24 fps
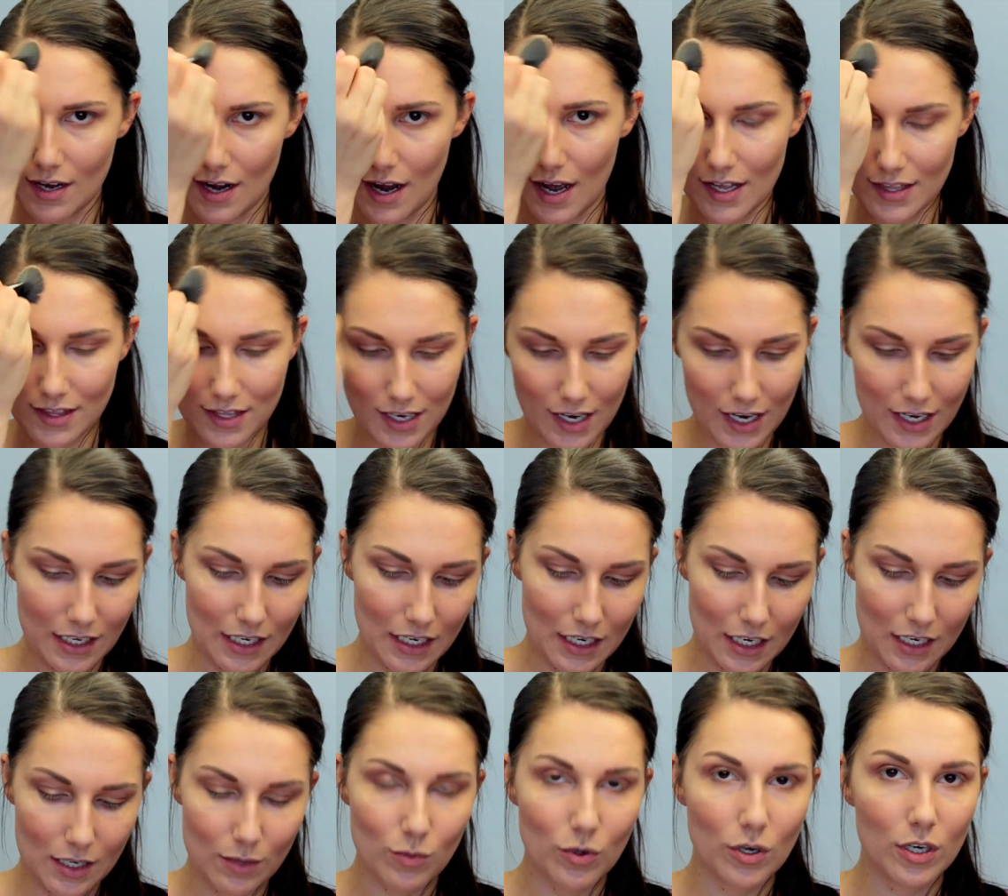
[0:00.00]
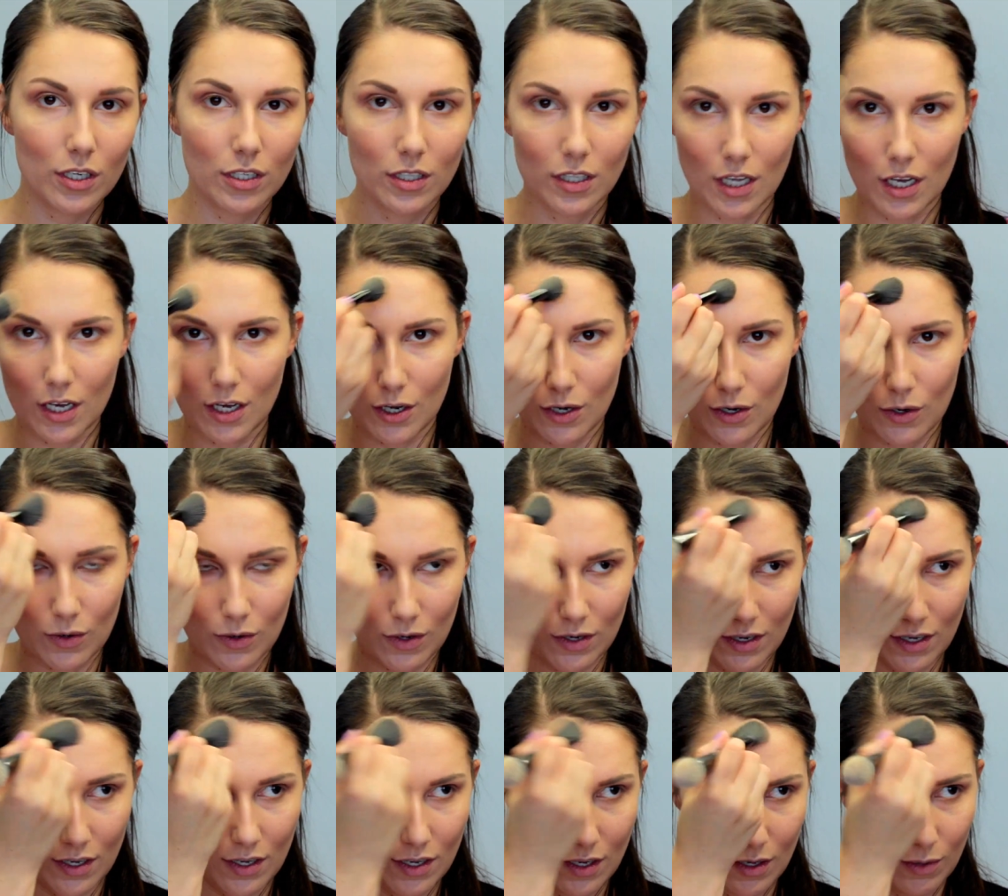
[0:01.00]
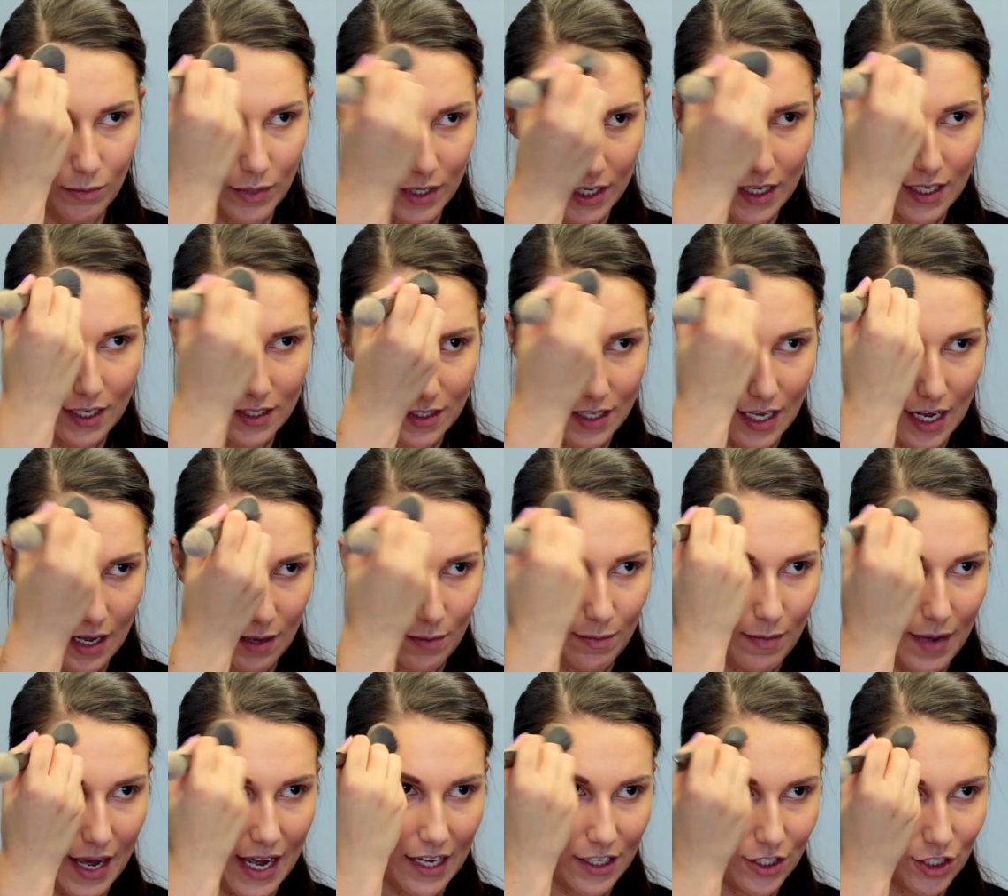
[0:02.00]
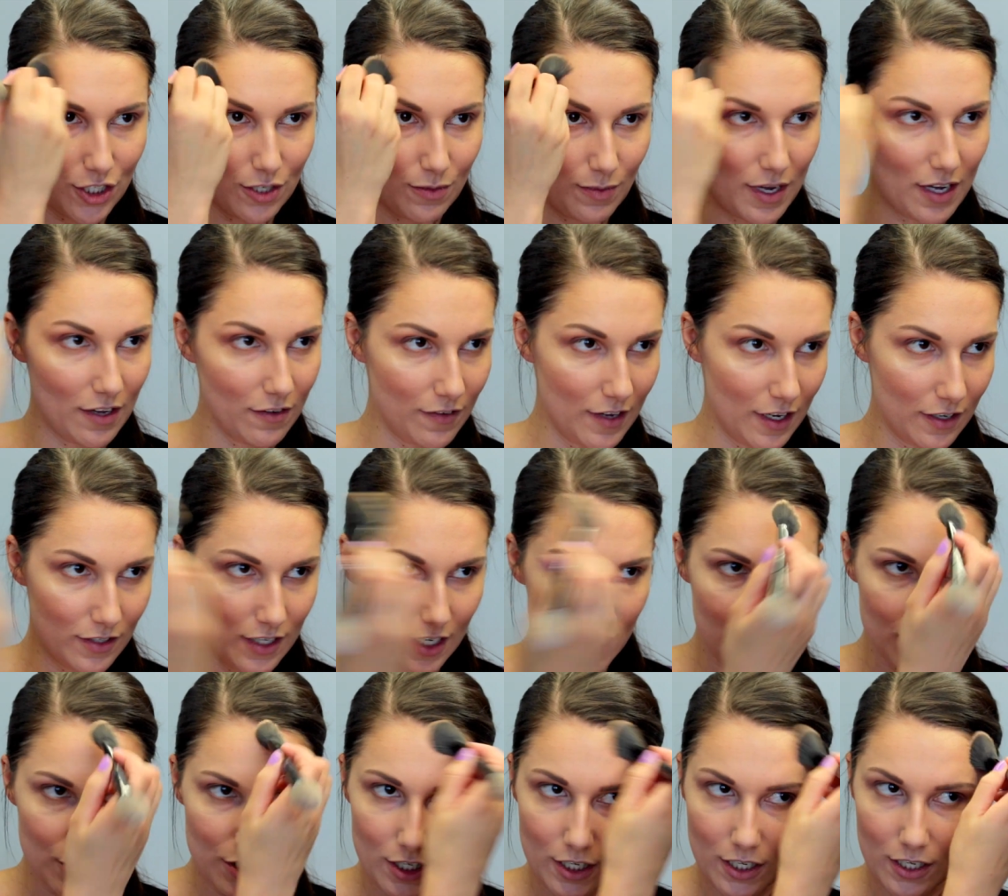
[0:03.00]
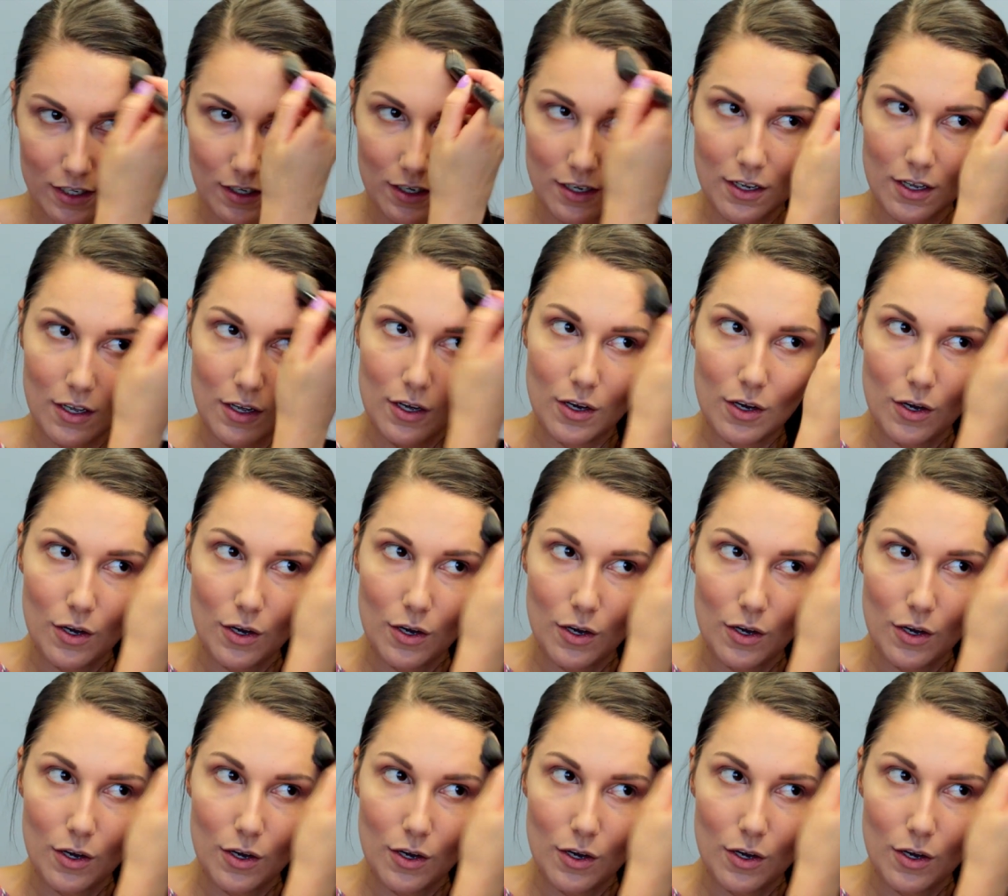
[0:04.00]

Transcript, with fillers: Not that I need any more glow because I matched my foundation